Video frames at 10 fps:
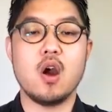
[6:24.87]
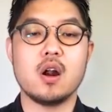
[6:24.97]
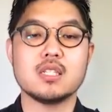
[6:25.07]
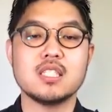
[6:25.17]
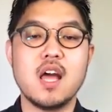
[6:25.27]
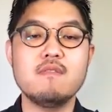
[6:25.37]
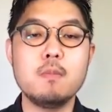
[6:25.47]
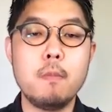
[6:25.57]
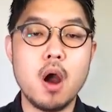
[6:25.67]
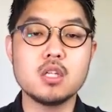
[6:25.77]
There are
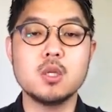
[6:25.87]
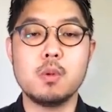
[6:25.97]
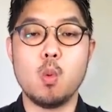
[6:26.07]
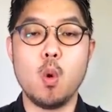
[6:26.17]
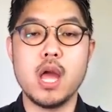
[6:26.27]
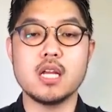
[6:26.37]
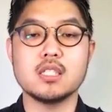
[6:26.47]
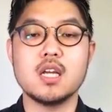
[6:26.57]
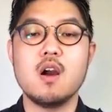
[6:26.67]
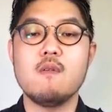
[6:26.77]
7 possible
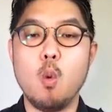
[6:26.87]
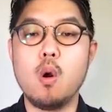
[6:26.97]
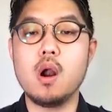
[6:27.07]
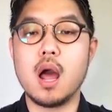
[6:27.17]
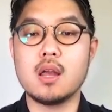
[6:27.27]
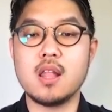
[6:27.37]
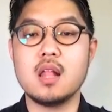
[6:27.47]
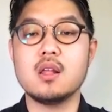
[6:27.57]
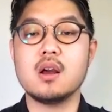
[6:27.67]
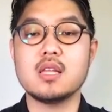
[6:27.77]
ways, 4
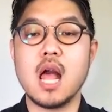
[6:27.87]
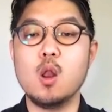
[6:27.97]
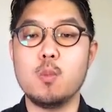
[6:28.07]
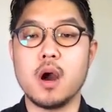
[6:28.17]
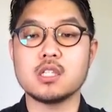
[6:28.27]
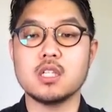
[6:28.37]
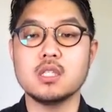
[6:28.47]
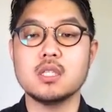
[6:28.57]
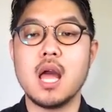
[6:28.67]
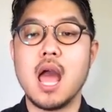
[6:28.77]
identical yellow
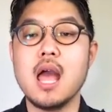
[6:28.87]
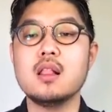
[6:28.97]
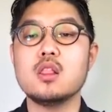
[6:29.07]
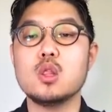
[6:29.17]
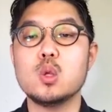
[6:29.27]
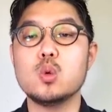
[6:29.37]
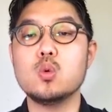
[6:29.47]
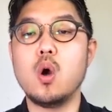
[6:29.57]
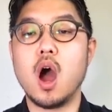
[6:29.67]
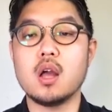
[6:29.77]
boxes and
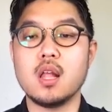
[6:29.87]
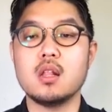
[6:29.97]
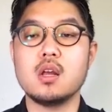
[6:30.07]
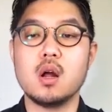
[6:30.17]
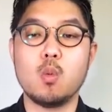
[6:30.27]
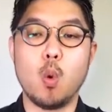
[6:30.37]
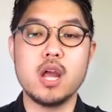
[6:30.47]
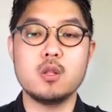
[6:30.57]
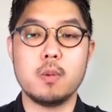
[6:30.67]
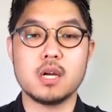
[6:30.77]
2 identical
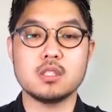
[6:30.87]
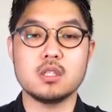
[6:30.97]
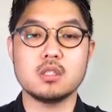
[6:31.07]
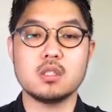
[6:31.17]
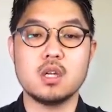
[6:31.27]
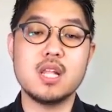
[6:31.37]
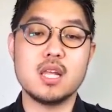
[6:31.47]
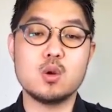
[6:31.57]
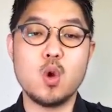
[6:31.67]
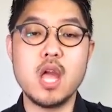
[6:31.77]
white boxes. So
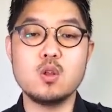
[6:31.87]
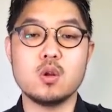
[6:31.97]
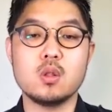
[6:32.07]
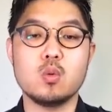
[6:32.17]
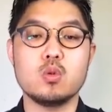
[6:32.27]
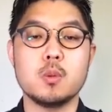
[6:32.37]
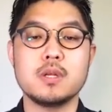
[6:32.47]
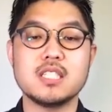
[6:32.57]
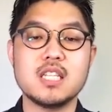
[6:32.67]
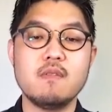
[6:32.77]
the equation
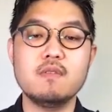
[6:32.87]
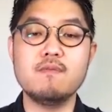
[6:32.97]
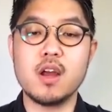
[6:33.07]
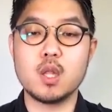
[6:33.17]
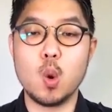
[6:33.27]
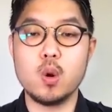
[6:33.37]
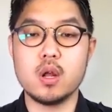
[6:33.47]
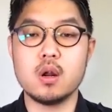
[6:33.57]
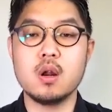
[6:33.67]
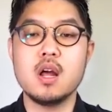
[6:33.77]
would be 7
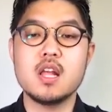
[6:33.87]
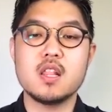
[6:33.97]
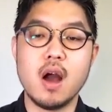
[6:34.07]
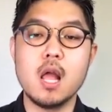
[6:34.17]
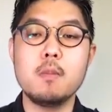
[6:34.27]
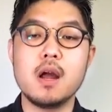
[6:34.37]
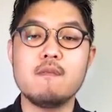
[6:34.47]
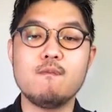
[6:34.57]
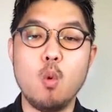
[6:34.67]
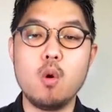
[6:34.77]
factorial divided
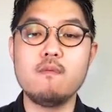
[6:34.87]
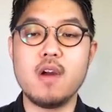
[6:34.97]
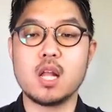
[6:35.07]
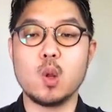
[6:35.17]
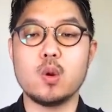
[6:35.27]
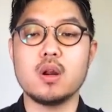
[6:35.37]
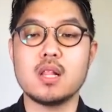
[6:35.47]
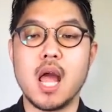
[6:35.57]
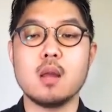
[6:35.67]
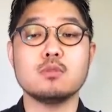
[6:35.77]
by 4
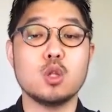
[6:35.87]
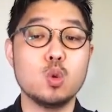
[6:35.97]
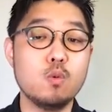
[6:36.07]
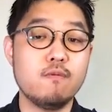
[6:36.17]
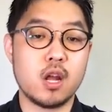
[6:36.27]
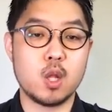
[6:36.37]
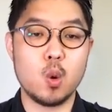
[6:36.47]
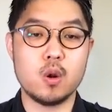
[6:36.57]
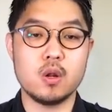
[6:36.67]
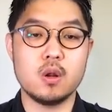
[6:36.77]
factorial times 2
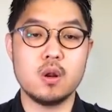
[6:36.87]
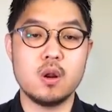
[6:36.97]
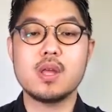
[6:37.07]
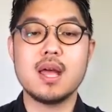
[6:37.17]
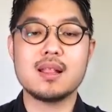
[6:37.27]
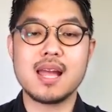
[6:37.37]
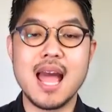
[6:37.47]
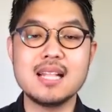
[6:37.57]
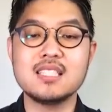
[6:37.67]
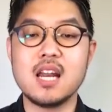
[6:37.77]
factorial. We can
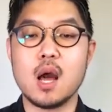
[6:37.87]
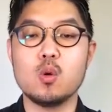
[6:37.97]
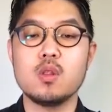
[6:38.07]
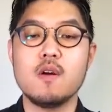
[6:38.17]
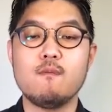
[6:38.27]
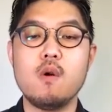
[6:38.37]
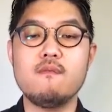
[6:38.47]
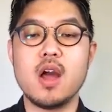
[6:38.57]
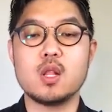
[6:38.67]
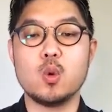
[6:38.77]
cancel out
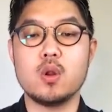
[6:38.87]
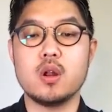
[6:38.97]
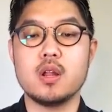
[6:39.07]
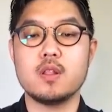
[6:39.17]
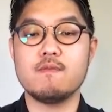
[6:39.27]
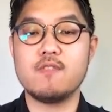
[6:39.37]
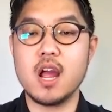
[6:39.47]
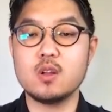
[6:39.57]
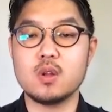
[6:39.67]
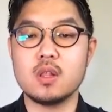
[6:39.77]
4 factorial in the
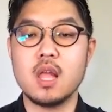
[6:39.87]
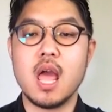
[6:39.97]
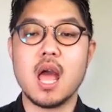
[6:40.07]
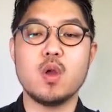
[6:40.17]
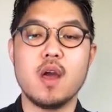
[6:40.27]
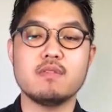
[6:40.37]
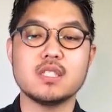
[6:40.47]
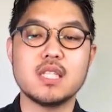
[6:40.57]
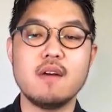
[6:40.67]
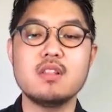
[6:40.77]
fraction, and we have
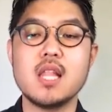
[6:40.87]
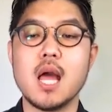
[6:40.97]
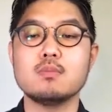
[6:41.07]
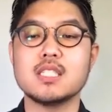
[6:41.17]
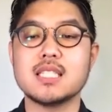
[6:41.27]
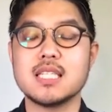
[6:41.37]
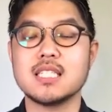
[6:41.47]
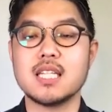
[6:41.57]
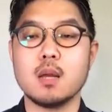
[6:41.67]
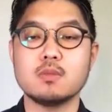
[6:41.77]
7 times
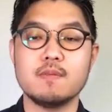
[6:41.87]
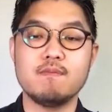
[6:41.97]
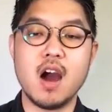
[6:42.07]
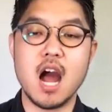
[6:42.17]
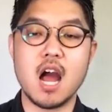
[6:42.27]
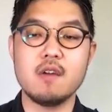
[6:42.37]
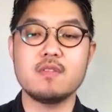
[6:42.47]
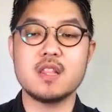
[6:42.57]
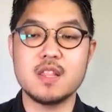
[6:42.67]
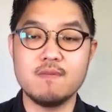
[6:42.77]
6 times
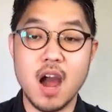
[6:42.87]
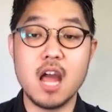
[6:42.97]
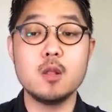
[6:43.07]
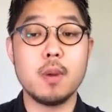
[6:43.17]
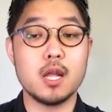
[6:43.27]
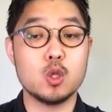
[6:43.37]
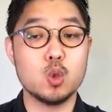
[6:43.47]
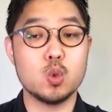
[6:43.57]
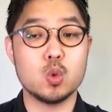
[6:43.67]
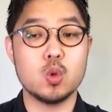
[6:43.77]
5 divided by
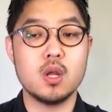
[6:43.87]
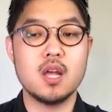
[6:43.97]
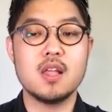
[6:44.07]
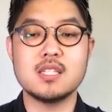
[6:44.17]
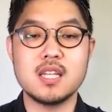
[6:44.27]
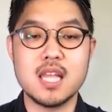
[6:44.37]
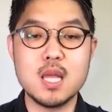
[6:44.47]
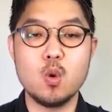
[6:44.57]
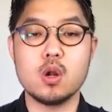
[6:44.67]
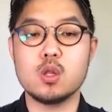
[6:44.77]
2. This is
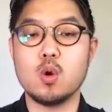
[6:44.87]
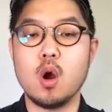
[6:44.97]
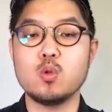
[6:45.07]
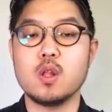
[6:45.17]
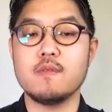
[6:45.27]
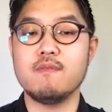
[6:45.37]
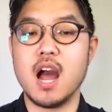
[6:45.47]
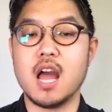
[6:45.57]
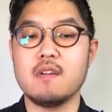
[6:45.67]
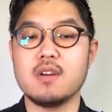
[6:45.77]
equal to
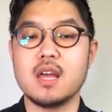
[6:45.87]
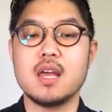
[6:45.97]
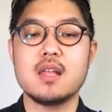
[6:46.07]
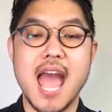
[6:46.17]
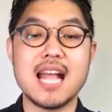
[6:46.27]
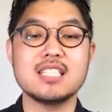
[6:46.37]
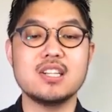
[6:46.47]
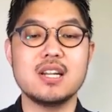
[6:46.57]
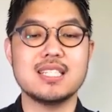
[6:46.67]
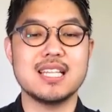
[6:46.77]
105. The
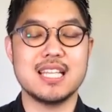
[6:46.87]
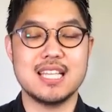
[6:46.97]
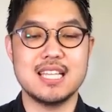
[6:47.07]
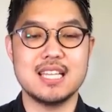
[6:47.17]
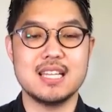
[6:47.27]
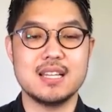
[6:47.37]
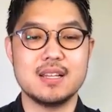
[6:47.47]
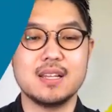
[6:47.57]
answer is E.